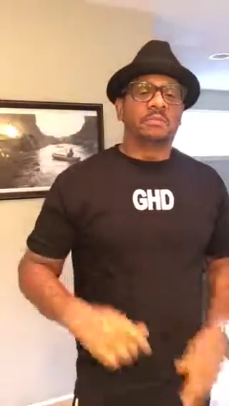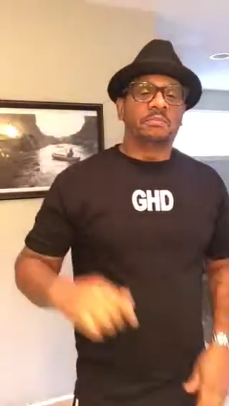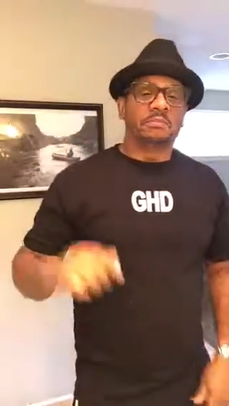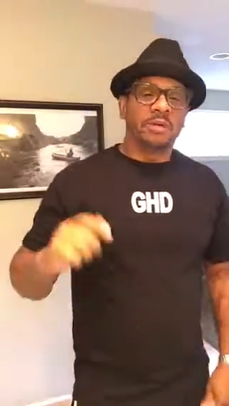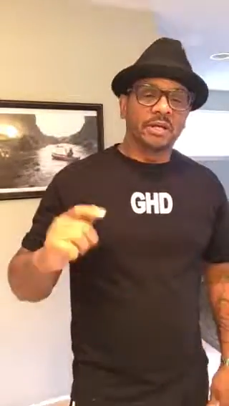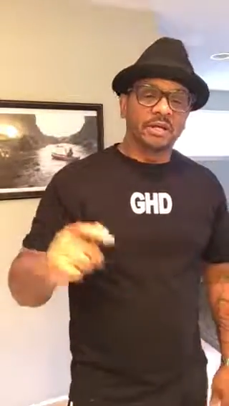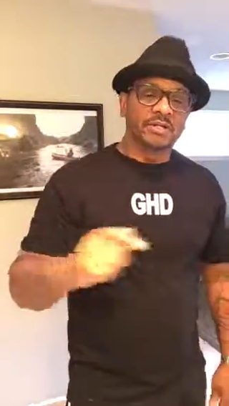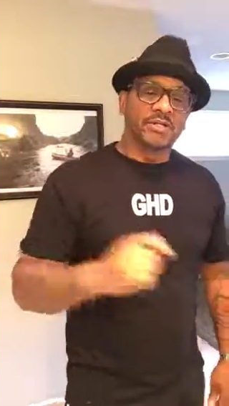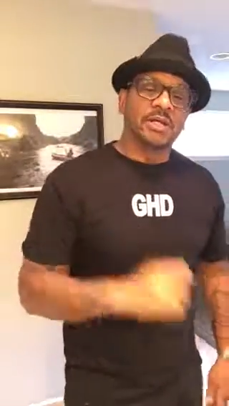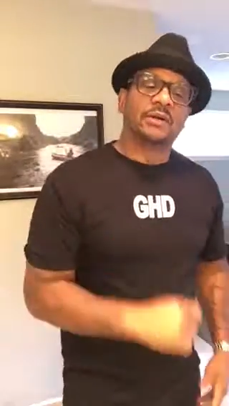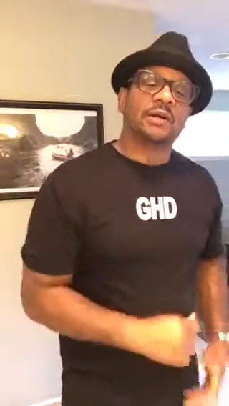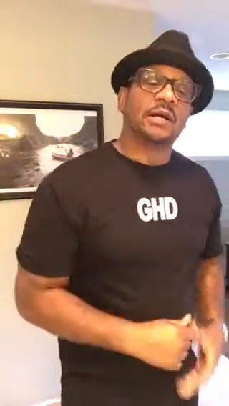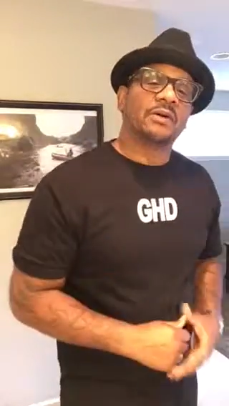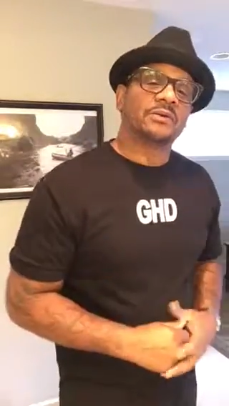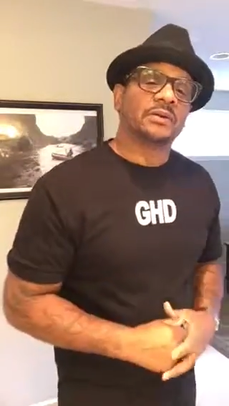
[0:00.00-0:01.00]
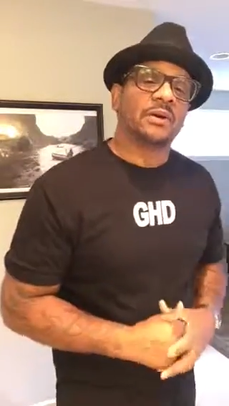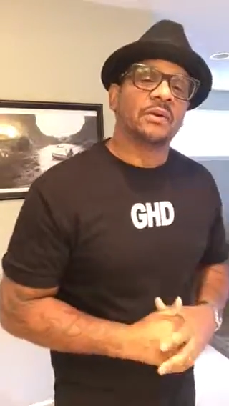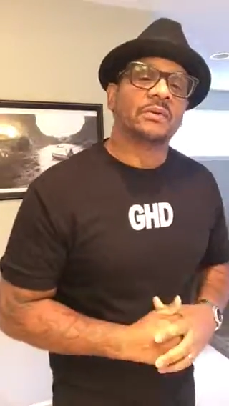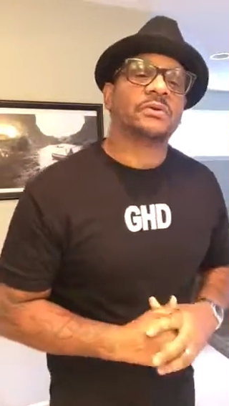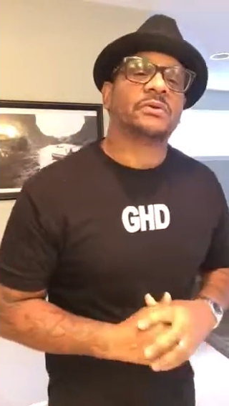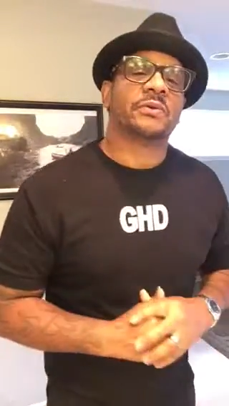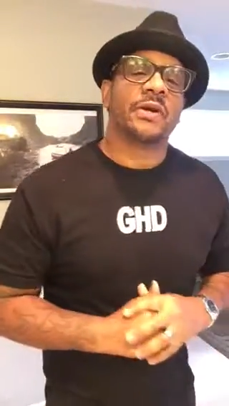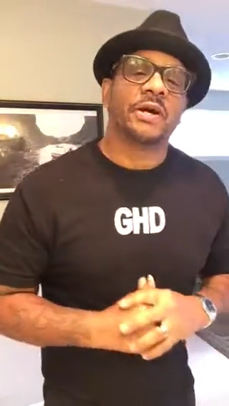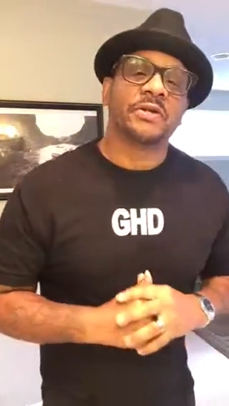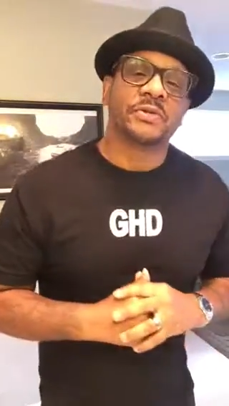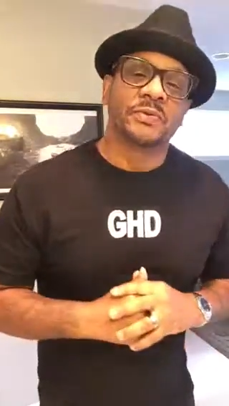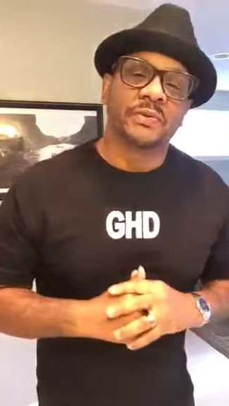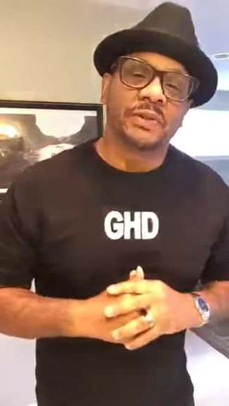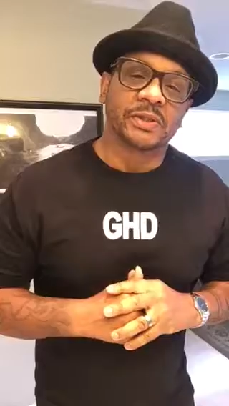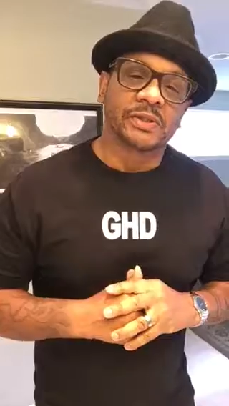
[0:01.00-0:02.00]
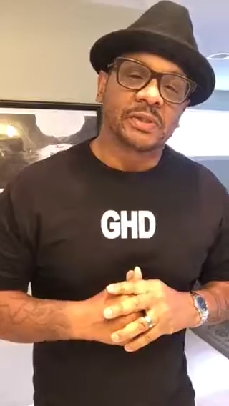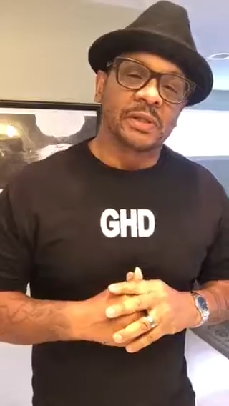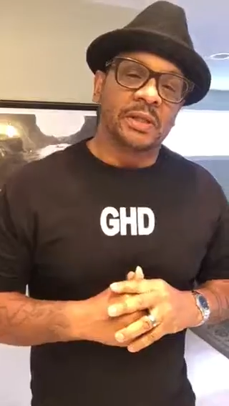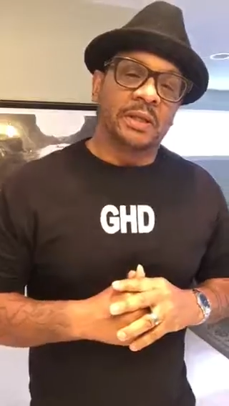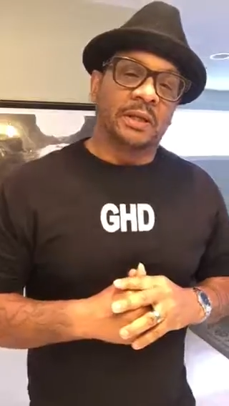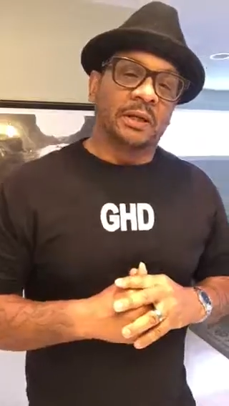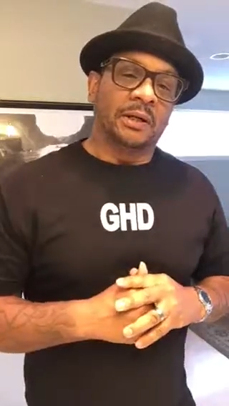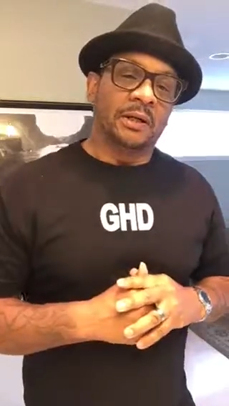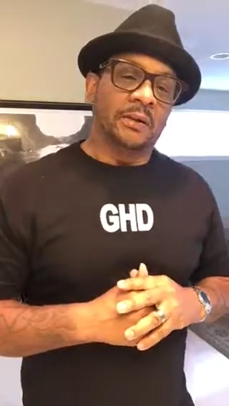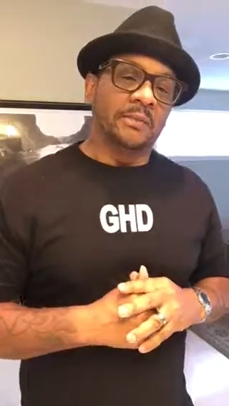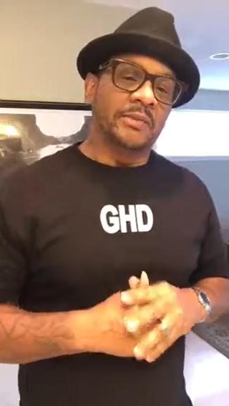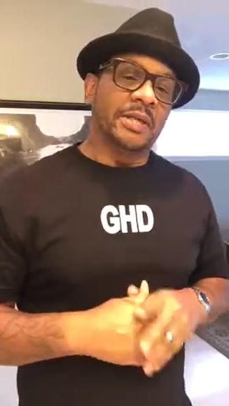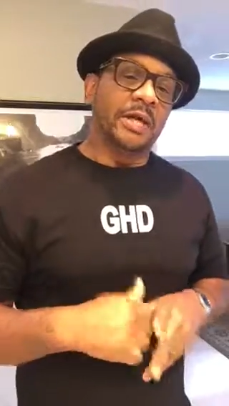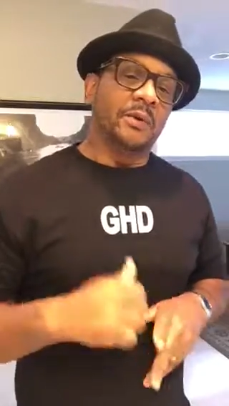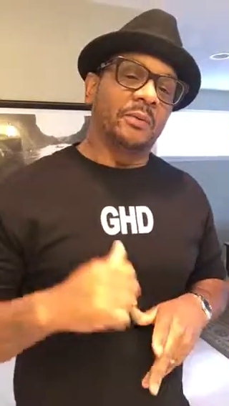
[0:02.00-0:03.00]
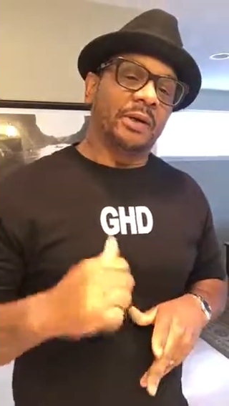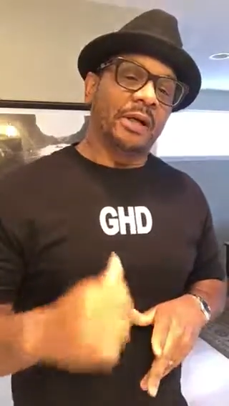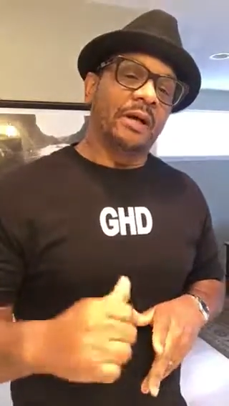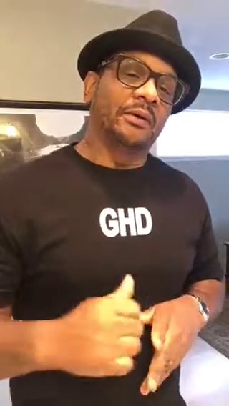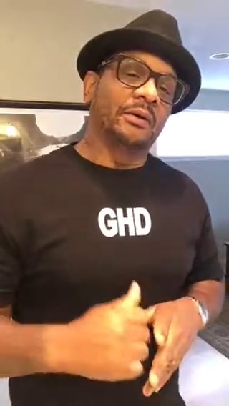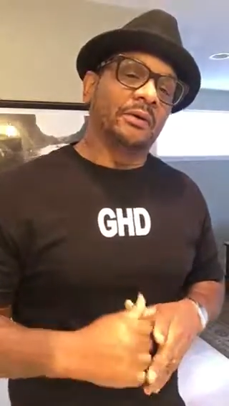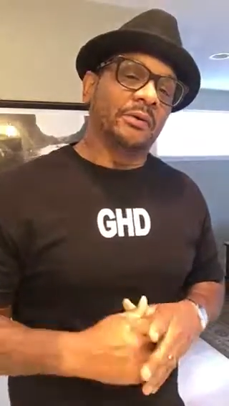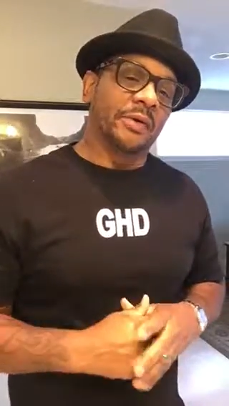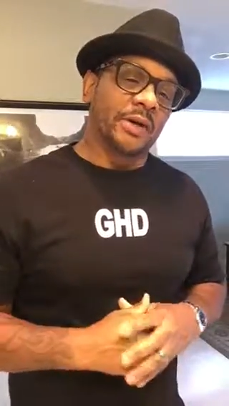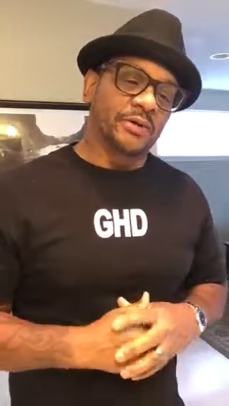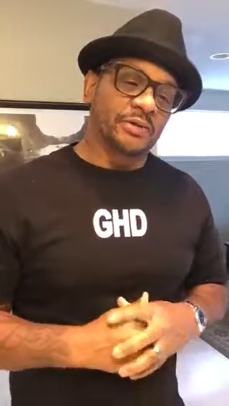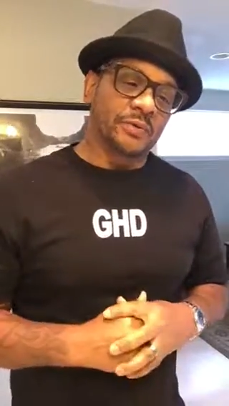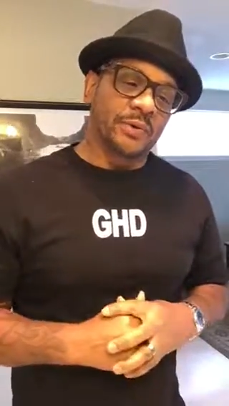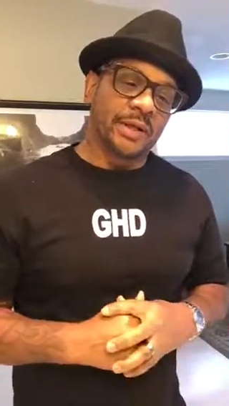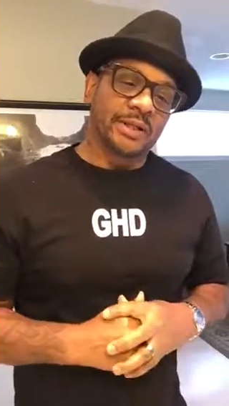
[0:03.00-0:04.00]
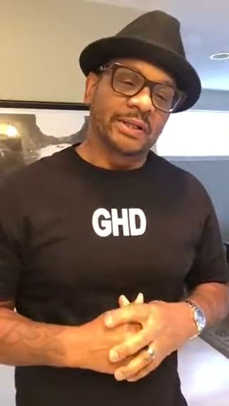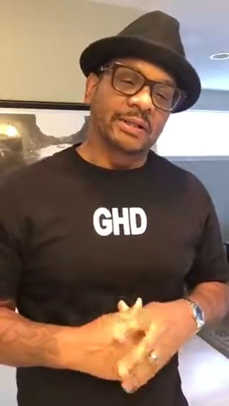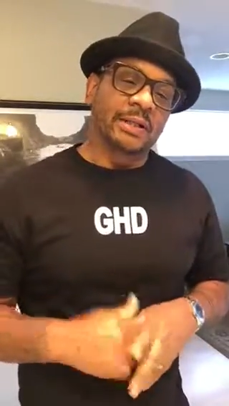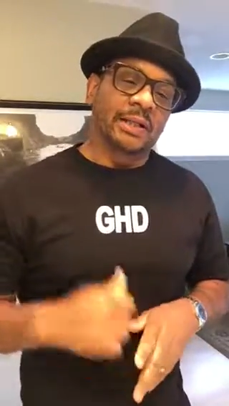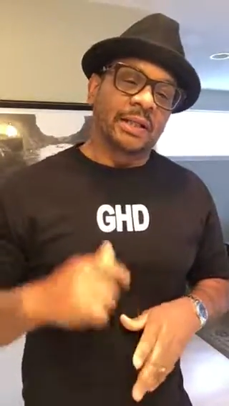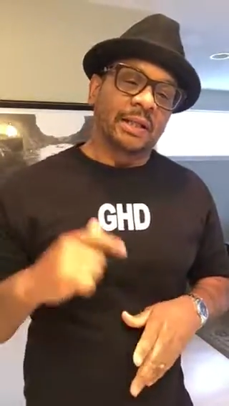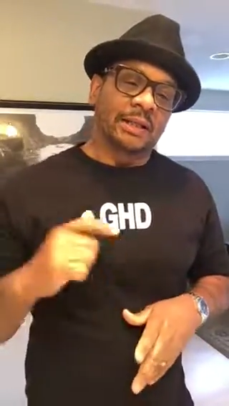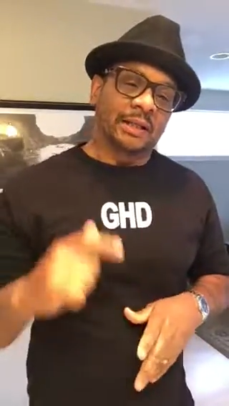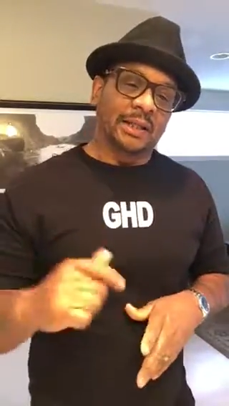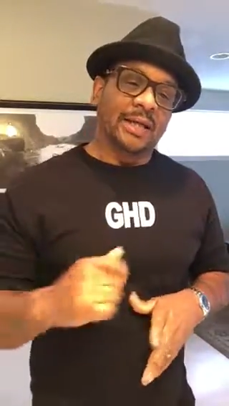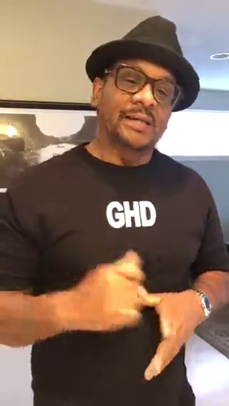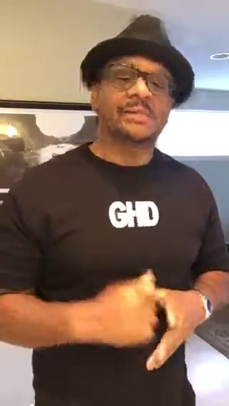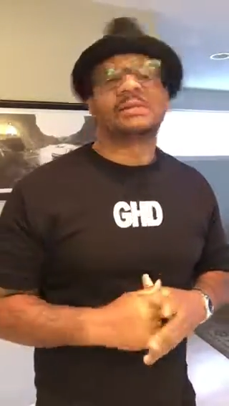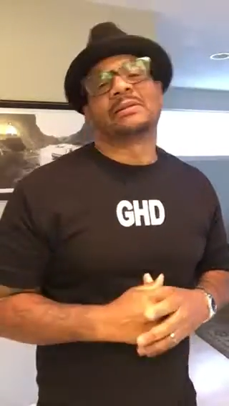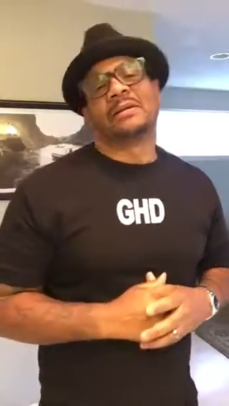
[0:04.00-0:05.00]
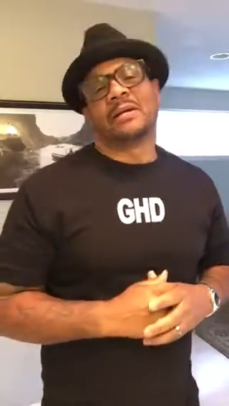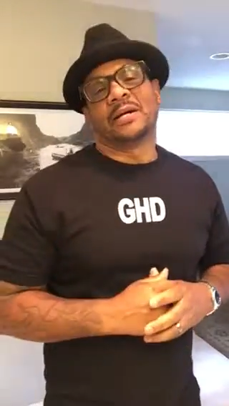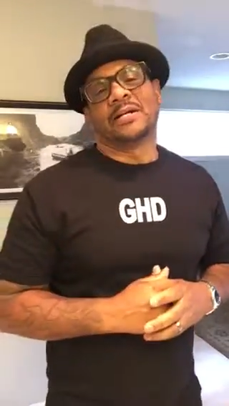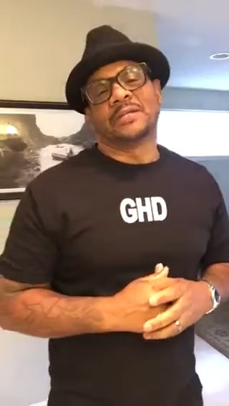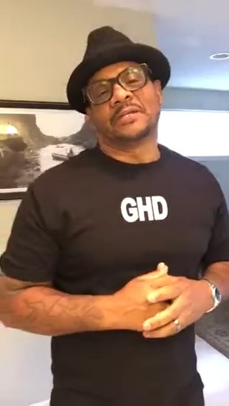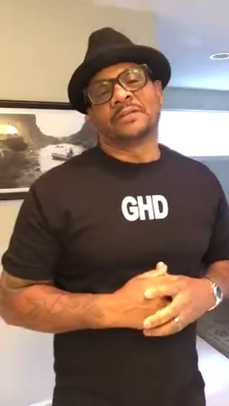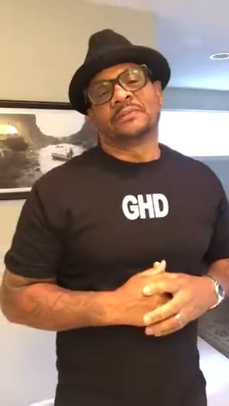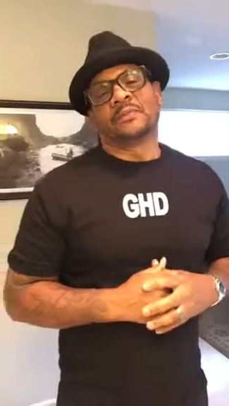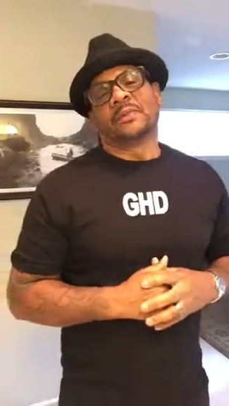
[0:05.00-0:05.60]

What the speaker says: Big shout out to all those graduates that went out and graduated last night.